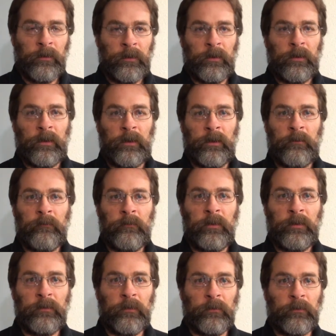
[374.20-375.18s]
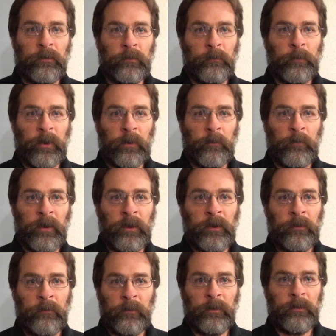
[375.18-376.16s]
and just
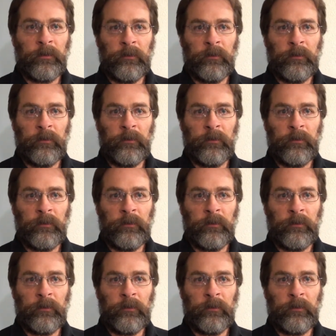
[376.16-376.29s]
experimenting with